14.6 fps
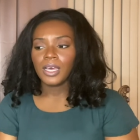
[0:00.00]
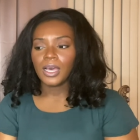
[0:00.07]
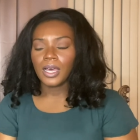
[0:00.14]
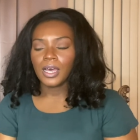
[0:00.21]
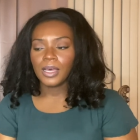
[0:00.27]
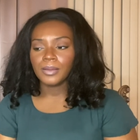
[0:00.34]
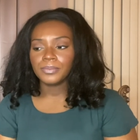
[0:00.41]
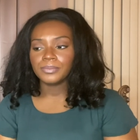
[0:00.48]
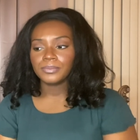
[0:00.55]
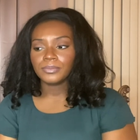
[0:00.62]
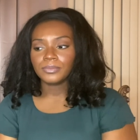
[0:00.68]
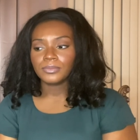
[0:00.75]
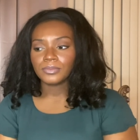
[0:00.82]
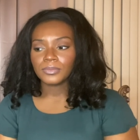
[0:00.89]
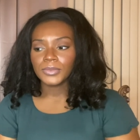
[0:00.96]
Um,
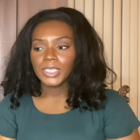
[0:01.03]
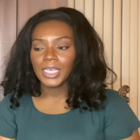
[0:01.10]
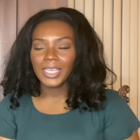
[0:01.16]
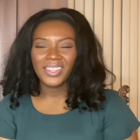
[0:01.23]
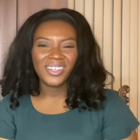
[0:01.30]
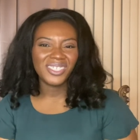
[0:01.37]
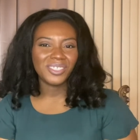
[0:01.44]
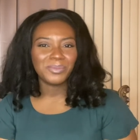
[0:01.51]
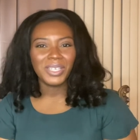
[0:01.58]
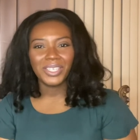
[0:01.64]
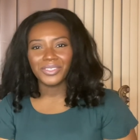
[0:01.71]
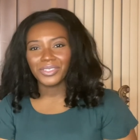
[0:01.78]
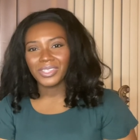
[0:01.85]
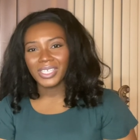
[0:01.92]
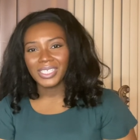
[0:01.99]
and there are some
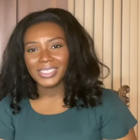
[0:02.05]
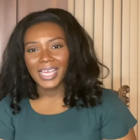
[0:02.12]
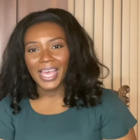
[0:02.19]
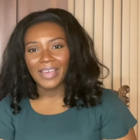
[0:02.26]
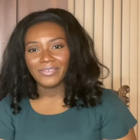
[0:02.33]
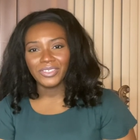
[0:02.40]
other things I have